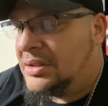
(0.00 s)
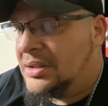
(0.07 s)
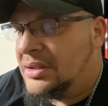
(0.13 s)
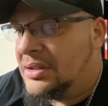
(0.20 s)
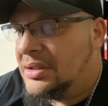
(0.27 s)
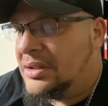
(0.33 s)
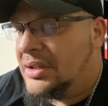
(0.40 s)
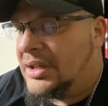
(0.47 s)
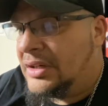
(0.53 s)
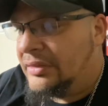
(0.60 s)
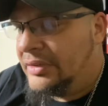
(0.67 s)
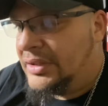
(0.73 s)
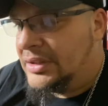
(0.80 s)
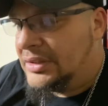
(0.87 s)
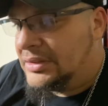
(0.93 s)
the
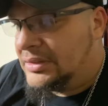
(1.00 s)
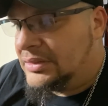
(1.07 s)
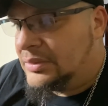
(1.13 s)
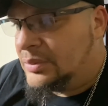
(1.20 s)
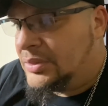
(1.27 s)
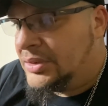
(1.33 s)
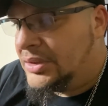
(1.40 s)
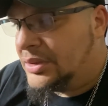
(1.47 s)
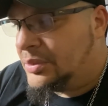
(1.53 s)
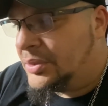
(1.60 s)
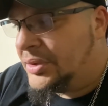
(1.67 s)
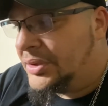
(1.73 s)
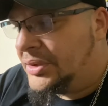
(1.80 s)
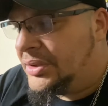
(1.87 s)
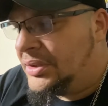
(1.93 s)
area when they
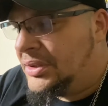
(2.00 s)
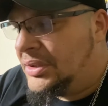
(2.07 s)
were,